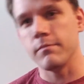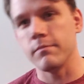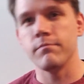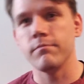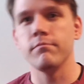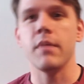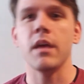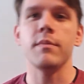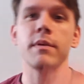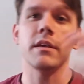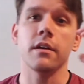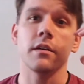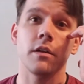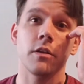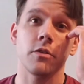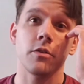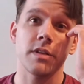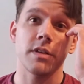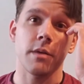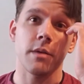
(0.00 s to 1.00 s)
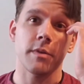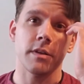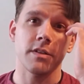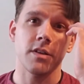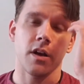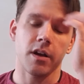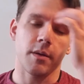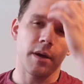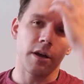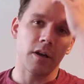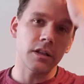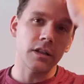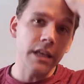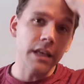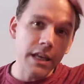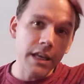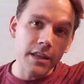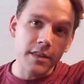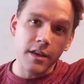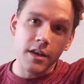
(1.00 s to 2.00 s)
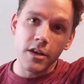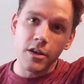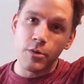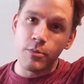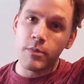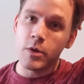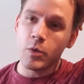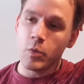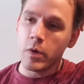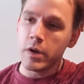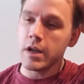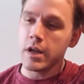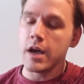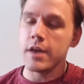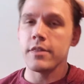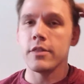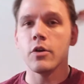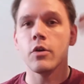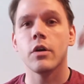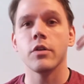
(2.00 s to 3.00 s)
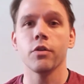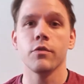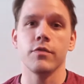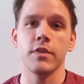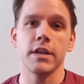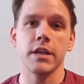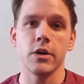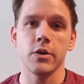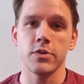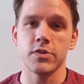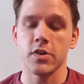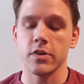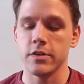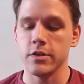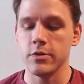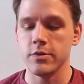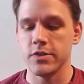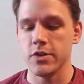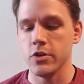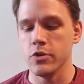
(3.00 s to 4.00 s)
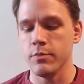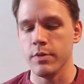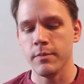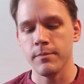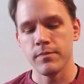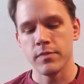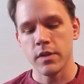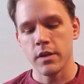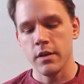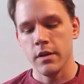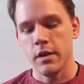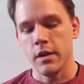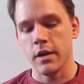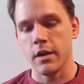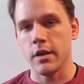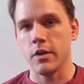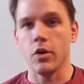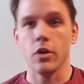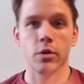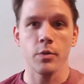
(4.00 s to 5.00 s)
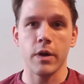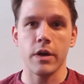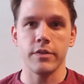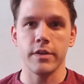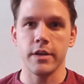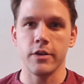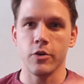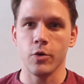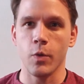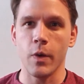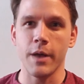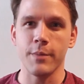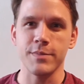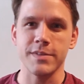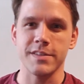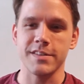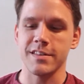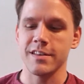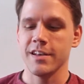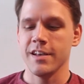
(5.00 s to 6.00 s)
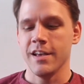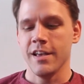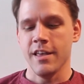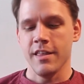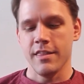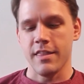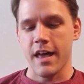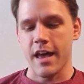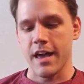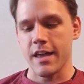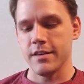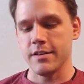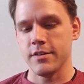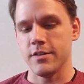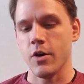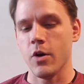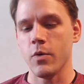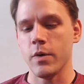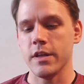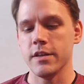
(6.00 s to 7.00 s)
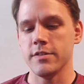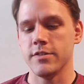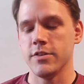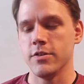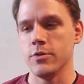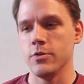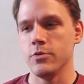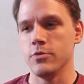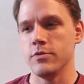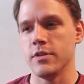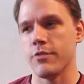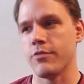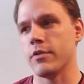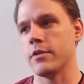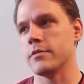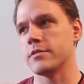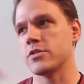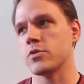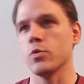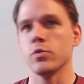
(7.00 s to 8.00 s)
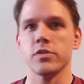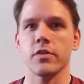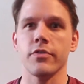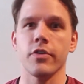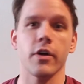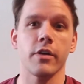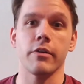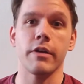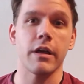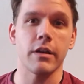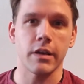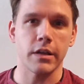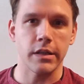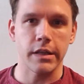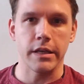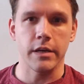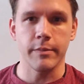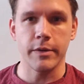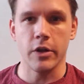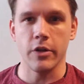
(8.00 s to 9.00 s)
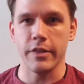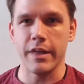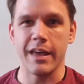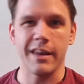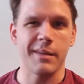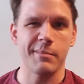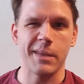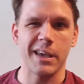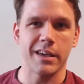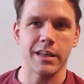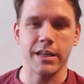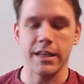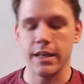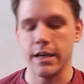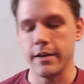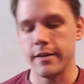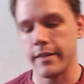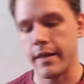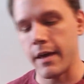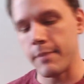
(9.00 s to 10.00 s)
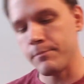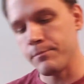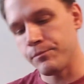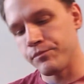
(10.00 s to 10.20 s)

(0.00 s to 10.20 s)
Maybe another time can talk about cleaning them and whatnot, and there are other videos on YouTube and all around the interwebs that go into different schools of thought on how to clean them and all that. I'm not going to get into that.